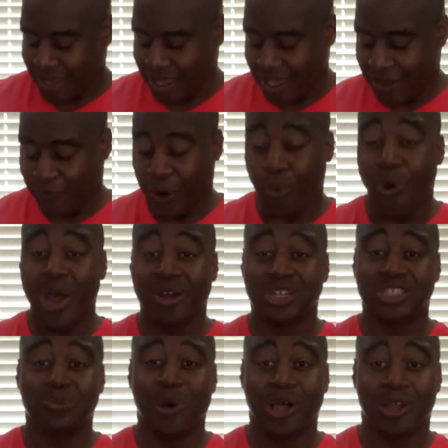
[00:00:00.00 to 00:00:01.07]
And if our water
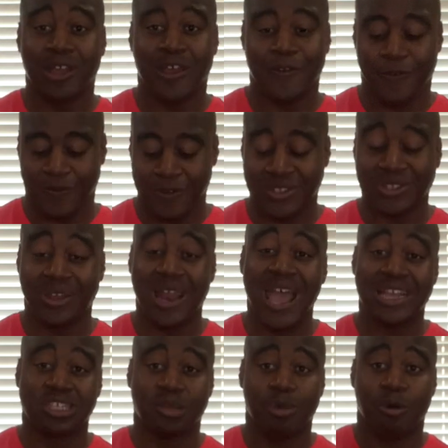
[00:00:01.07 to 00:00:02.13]
is small enough, it's gonna
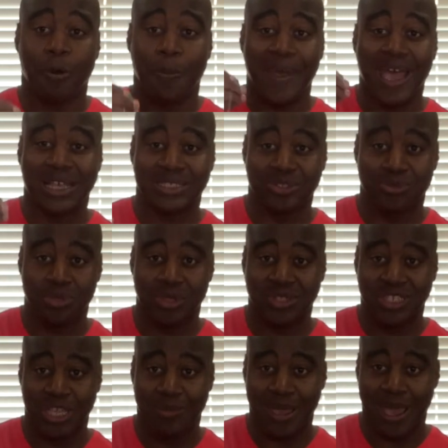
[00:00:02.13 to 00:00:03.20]
actually be able to pass through the
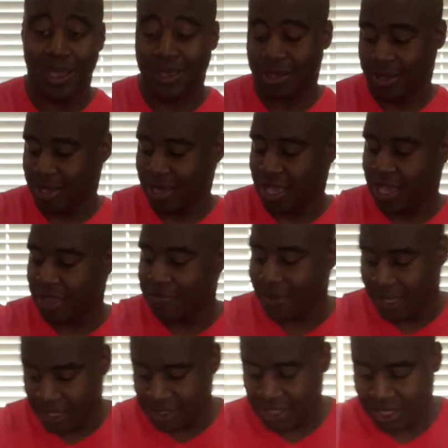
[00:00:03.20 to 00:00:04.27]
tea bag and
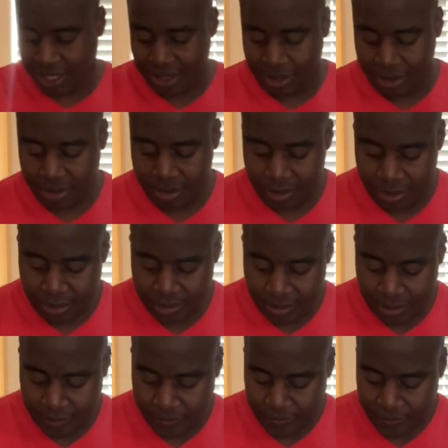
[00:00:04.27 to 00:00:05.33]
make tea.
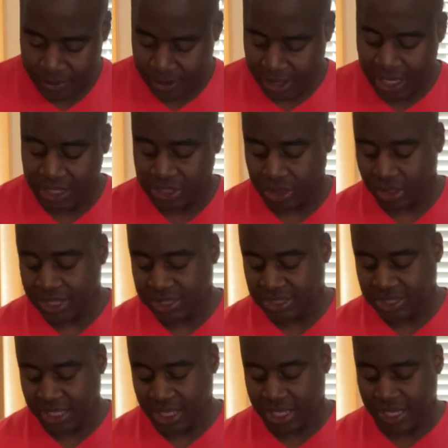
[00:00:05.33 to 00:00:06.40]
Okay, so let's
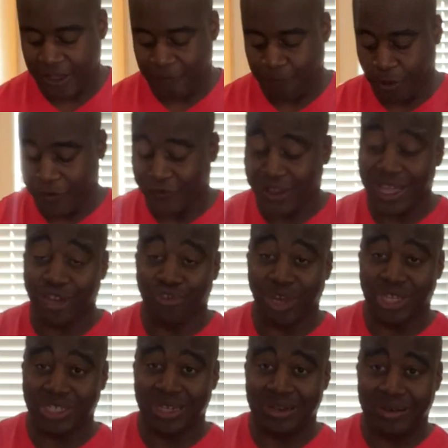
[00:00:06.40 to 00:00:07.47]
see if Perfect
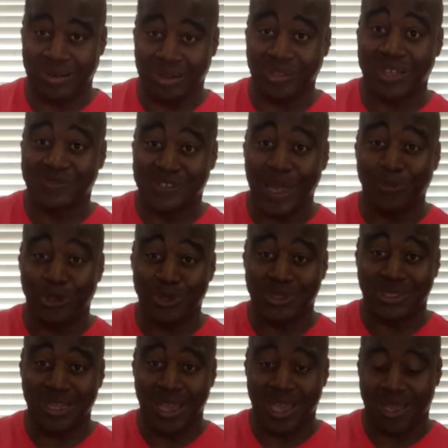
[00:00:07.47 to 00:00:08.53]
Hydration lives up to
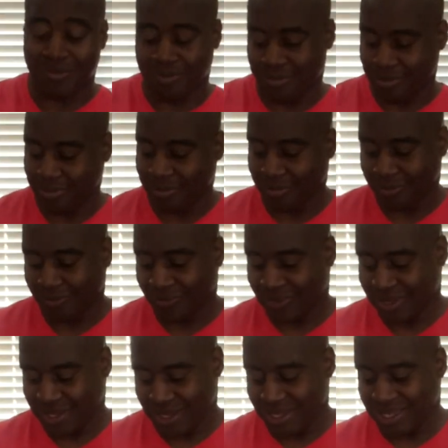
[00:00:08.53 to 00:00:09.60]
its name
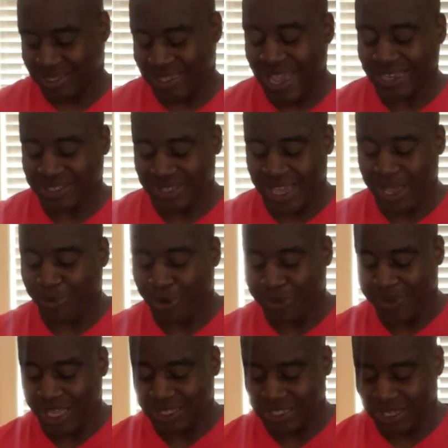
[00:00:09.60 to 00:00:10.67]
and is actually able to
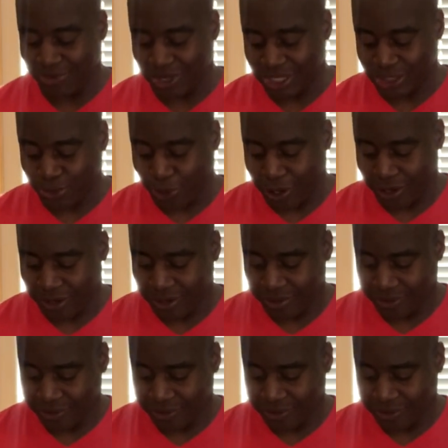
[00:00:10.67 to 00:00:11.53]
make tea with this water.